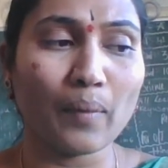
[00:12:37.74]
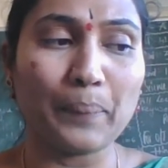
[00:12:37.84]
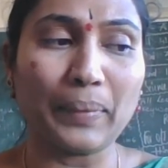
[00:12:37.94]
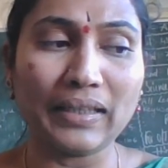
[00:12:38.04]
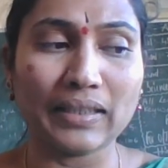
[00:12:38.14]

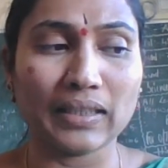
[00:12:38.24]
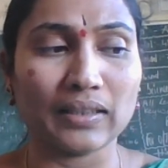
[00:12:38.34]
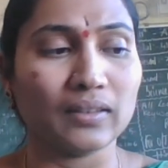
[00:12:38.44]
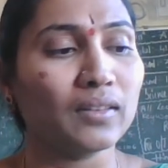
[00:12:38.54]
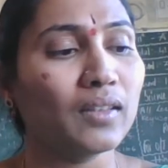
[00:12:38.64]
being done?
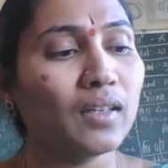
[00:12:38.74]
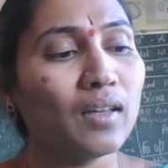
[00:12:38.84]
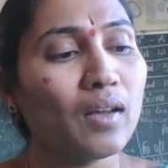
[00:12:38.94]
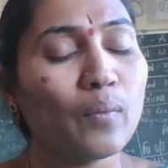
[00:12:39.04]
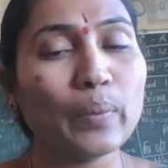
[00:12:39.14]

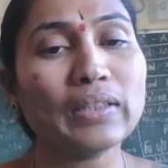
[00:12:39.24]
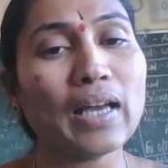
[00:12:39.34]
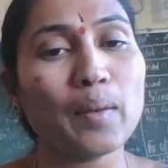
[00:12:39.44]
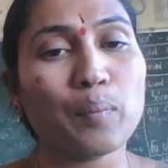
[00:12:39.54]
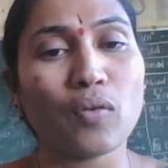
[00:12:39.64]
With the
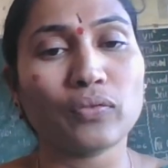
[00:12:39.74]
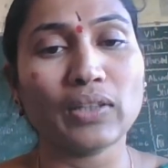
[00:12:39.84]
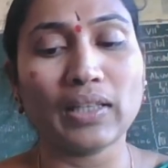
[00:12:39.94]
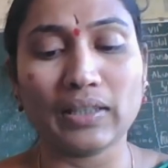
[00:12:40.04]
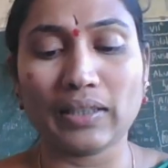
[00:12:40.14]
help of the
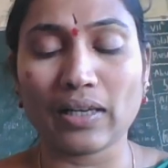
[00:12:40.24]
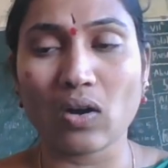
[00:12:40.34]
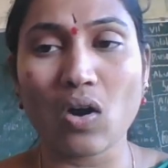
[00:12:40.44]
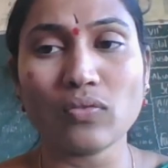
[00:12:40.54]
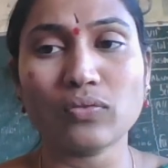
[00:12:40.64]
intake
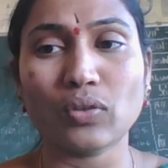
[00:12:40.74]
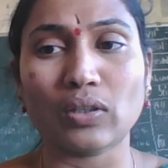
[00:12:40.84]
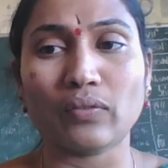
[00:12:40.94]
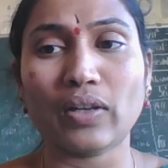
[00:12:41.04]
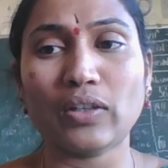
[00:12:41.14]
of food.
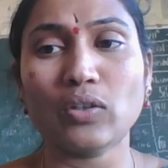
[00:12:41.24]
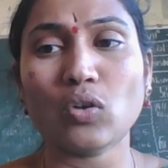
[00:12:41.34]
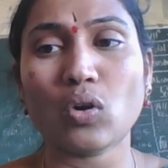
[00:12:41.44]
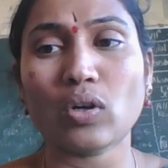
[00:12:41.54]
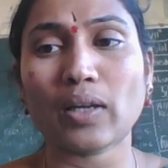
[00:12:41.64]
When you
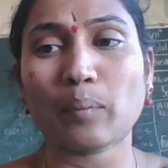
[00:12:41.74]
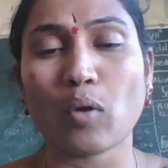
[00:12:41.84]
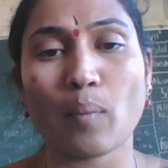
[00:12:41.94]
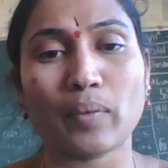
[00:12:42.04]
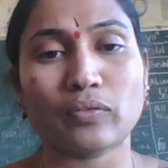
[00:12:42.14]
don't take
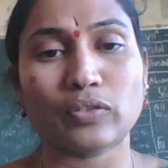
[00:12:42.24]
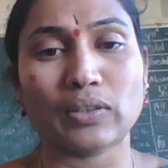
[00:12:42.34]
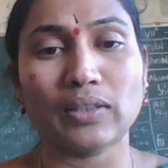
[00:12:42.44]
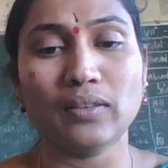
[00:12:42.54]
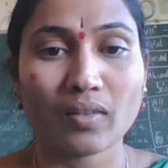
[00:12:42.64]
proper
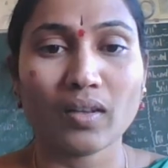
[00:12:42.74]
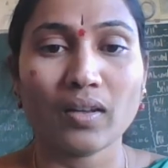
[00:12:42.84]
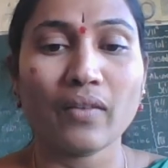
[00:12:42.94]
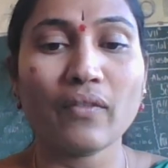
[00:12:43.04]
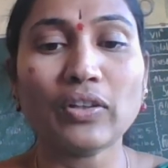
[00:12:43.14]
food,
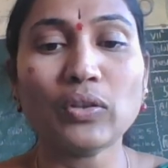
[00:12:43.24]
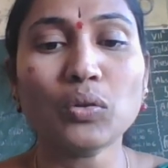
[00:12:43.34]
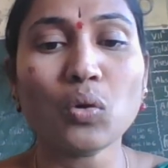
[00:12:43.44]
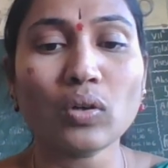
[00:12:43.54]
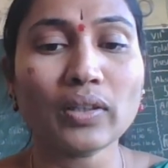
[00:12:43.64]
when you
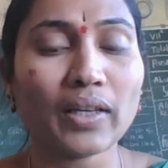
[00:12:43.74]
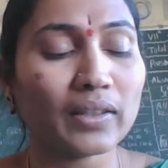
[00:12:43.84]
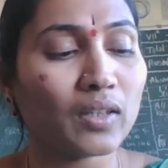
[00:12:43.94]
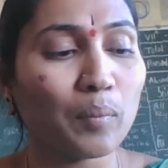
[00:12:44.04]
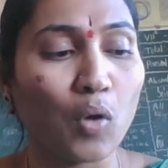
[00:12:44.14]
don't take
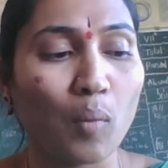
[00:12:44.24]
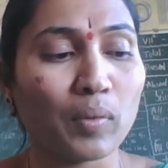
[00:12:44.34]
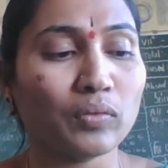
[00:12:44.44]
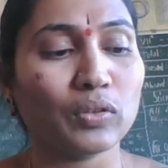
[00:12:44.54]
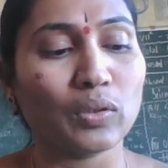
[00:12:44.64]
the proper
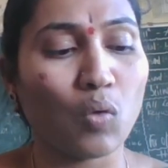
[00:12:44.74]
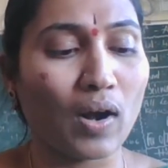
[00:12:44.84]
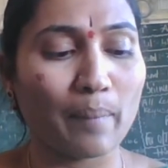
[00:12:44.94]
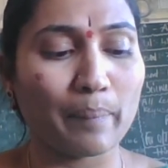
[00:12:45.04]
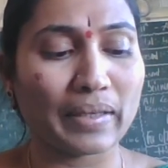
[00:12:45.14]
food, what
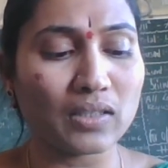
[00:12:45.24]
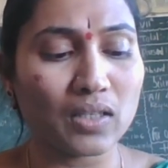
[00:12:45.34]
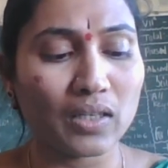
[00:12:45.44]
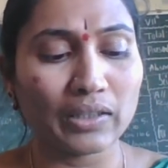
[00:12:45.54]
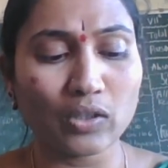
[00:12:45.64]
happens?
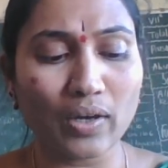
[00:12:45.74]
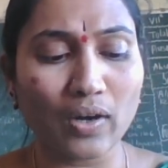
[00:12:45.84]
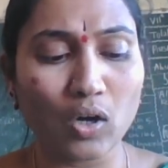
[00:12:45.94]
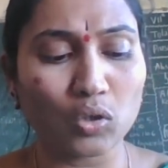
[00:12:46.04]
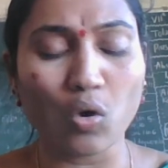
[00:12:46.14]
You
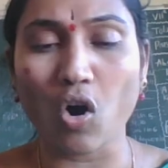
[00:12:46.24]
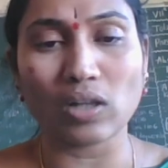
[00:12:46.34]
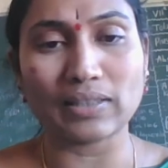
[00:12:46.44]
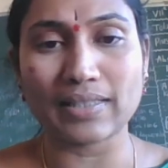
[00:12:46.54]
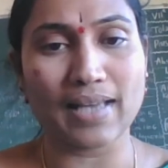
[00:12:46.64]
cannot do all
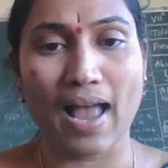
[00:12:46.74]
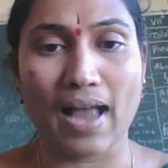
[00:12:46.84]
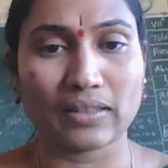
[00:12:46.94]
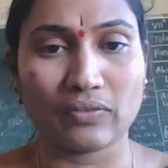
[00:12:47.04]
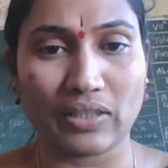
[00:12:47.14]
these
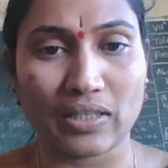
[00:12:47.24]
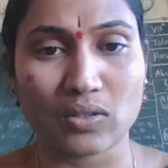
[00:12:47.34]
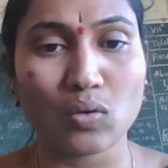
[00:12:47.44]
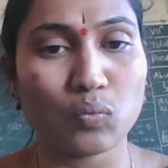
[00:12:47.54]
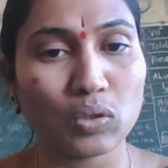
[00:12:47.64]
activities.
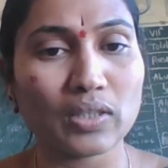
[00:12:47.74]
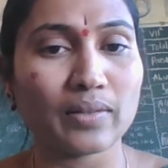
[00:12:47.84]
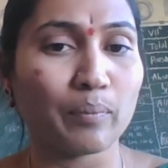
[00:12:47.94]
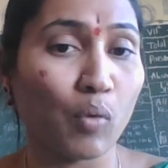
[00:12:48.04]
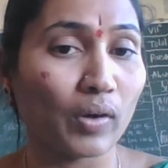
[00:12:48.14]
So food is
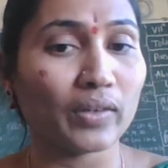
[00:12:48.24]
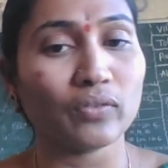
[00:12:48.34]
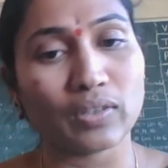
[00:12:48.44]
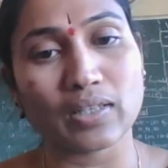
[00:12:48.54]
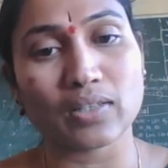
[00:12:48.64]
important
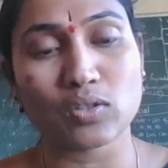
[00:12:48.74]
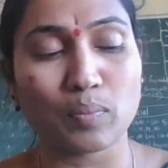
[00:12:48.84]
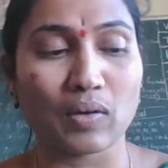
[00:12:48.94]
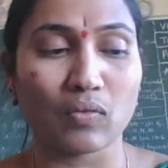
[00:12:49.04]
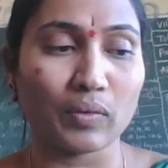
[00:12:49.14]
for us to
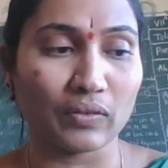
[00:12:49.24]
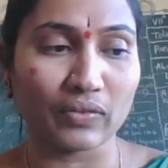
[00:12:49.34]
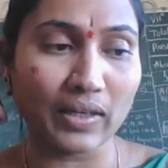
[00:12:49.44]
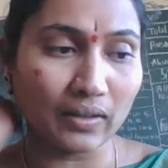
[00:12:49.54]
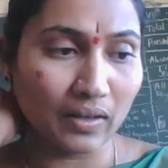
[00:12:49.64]
perform
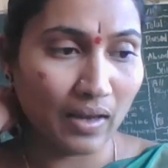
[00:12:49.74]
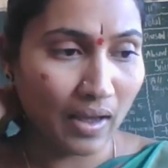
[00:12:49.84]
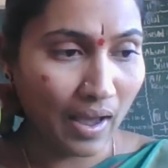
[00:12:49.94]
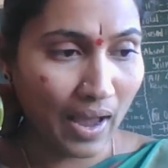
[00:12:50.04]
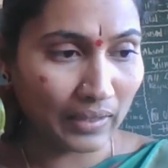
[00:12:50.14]
different
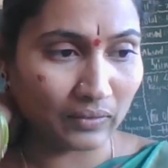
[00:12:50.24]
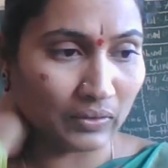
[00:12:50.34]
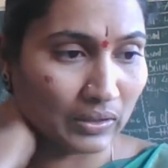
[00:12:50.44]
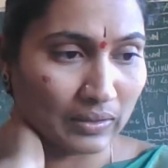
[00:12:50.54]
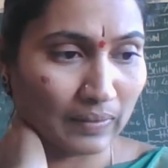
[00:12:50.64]

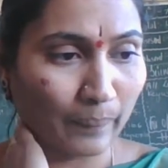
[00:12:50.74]
activities.